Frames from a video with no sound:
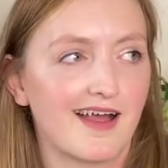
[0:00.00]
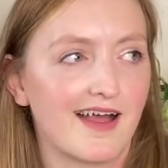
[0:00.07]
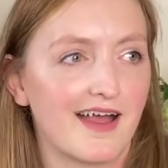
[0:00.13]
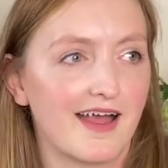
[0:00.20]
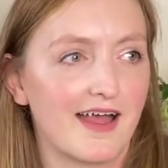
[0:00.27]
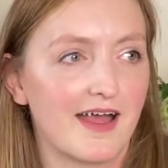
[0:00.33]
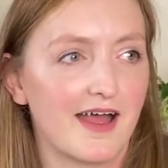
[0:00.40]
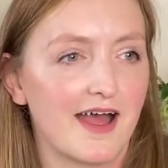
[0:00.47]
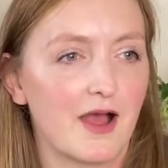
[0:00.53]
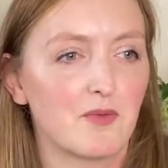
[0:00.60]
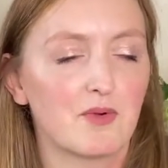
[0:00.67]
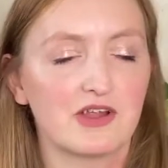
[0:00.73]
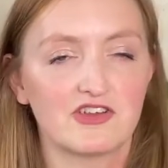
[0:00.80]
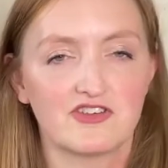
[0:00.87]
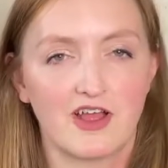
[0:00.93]
I
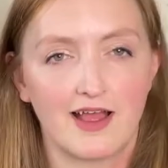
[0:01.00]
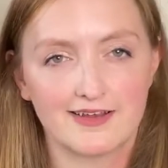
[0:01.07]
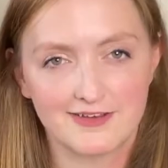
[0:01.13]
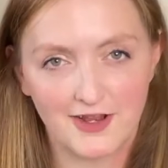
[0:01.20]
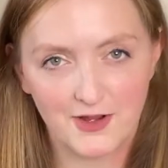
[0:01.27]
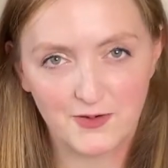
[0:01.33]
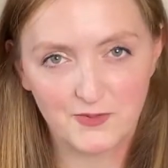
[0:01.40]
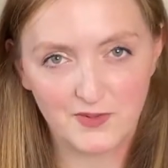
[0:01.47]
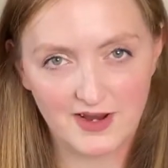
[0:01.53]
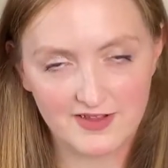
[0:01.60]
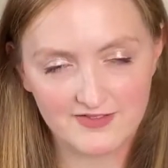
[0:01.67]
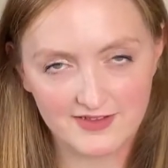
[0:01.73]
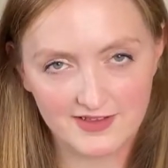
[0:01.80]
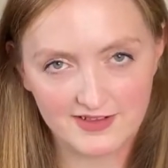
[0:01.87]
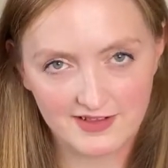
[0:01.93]
wish I'd known when I
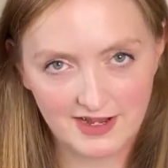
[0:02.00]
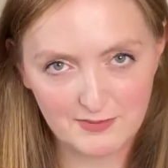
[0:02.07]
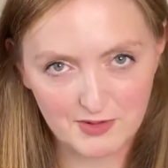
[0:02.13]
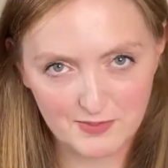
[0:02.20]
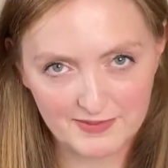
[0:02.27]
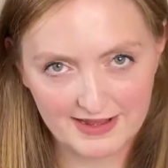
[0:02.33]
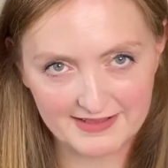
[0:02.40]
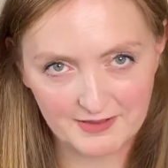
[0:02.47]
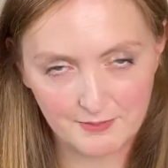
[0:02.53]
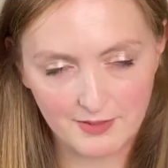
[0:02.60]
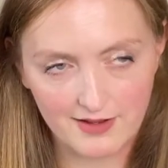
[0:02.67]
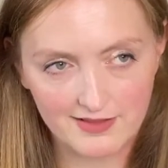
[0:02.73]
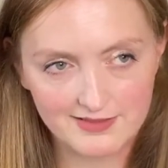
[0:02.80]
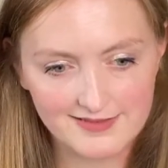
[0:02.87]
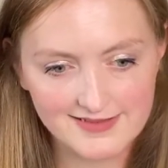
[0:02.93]
first started propagating
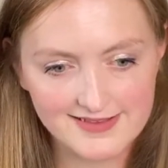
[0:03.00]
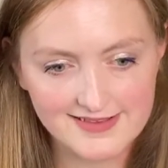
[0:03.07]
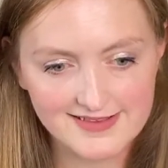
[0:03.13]
plants.